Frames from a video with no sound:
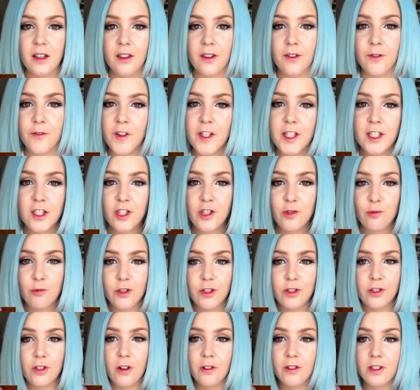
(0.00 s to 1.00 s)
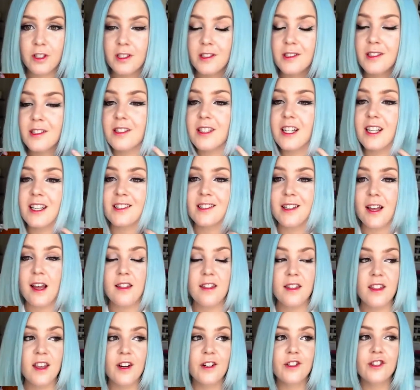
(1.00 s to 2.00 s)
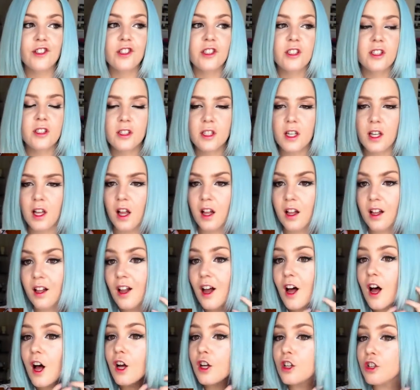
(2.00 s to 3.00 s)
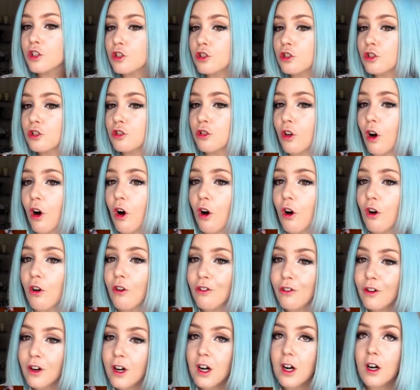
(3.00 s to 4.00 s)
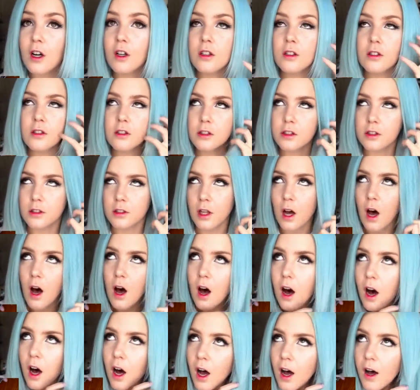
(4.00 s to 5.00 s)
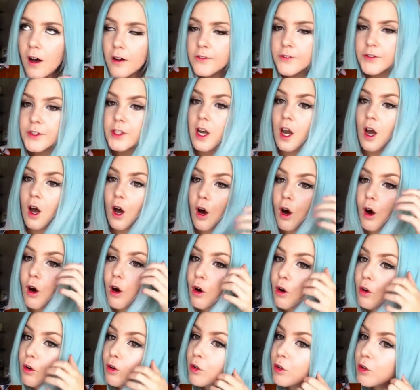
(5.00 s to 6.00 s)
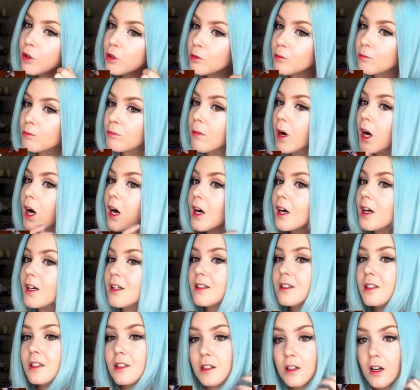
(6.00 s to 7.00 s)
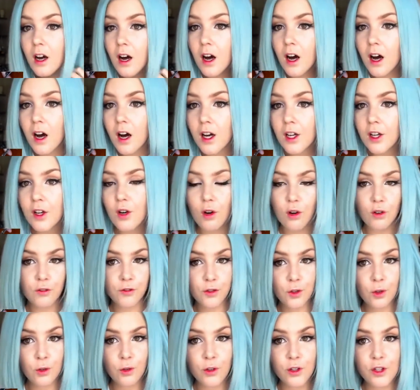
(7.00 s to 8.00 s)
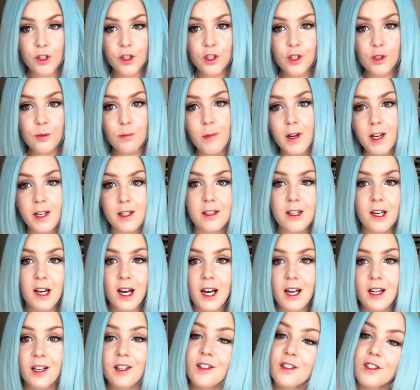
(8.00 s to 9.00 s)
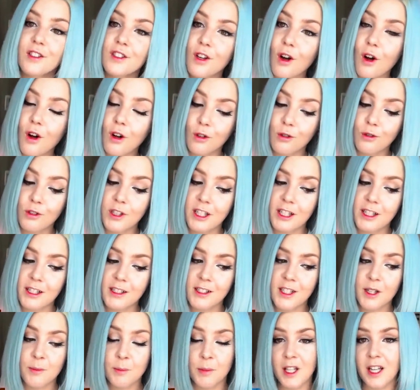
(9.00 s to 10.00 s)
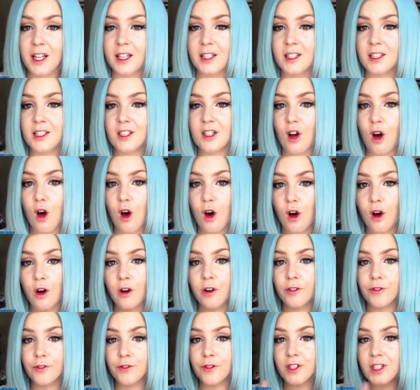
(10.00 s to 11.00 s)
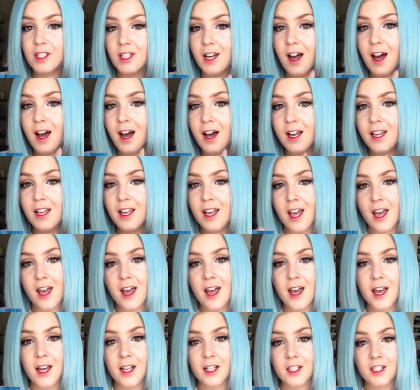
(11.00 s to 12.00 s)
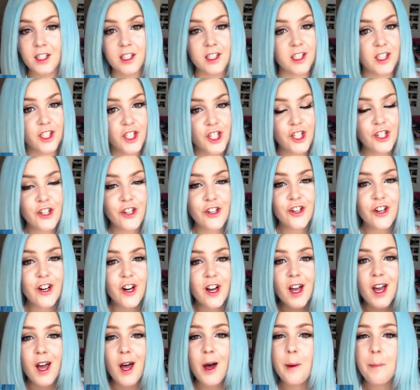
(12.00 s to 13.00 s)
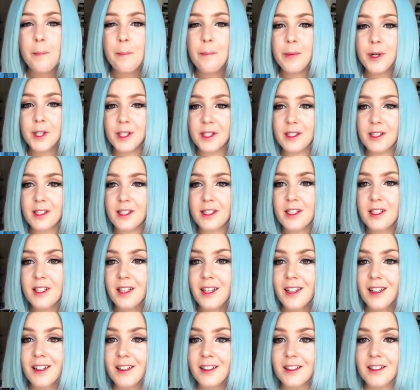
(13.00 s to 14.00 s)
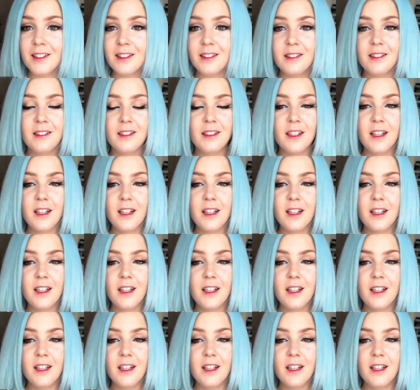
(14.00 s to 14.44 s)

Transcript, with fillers: the finished result is this and they're still so soft oh my god of course my dye is always a blend of dye and conditioner but still